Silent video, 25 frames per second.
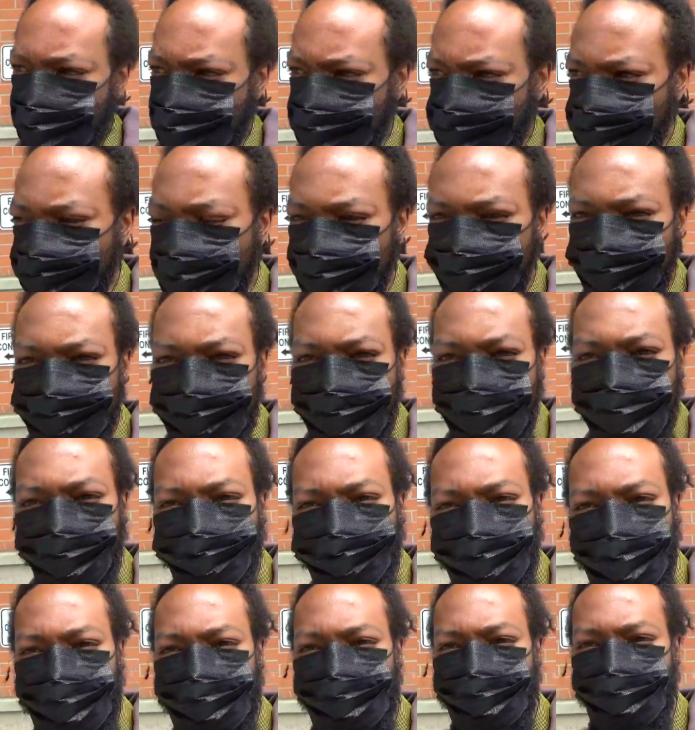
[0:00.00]
So I have to big
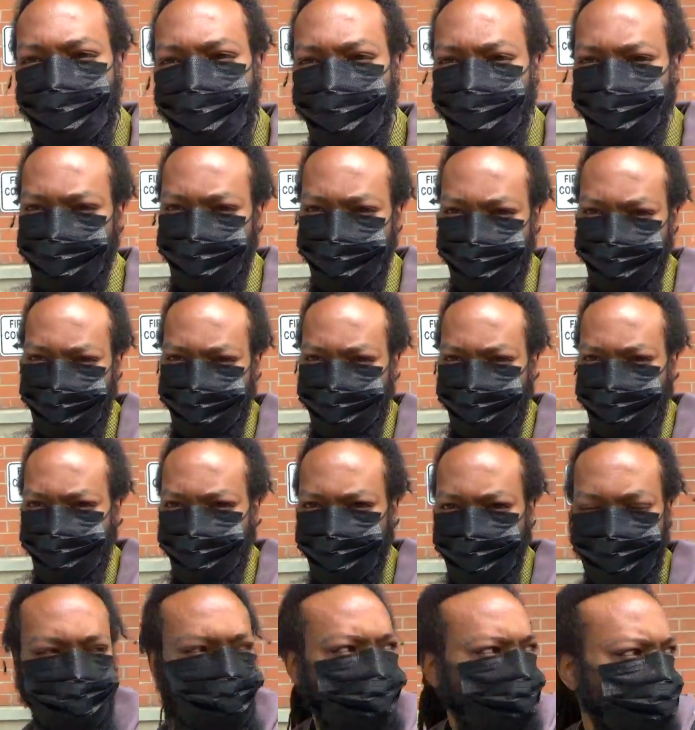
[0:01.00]
up Canada
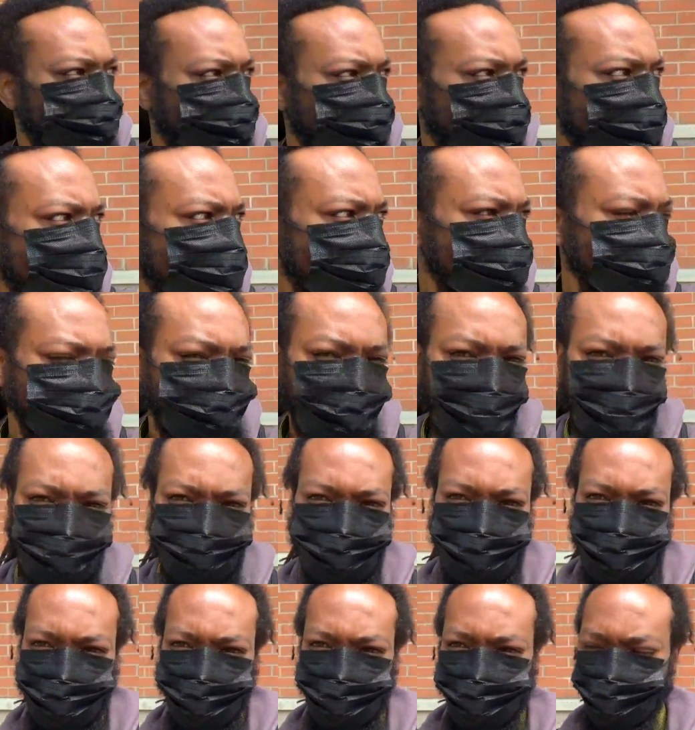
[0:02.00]
all the time, you
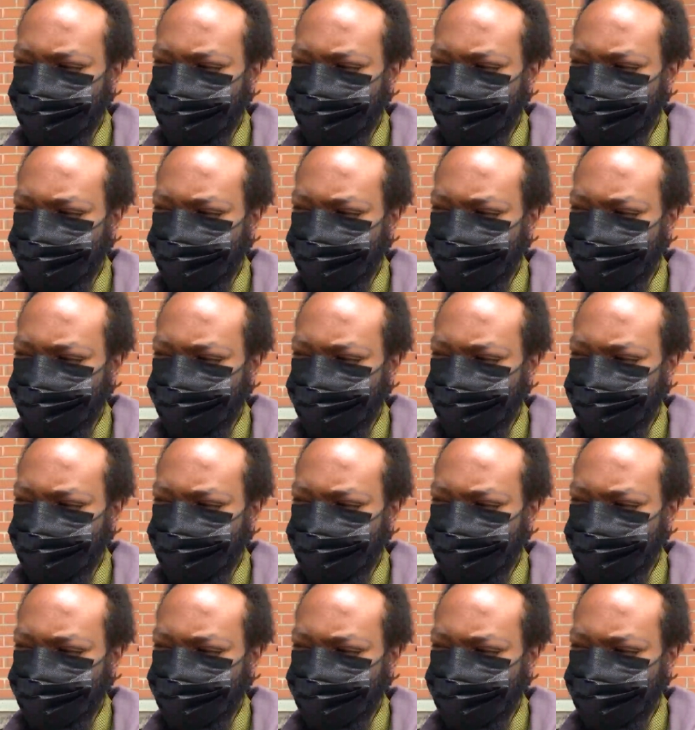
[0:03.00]
know?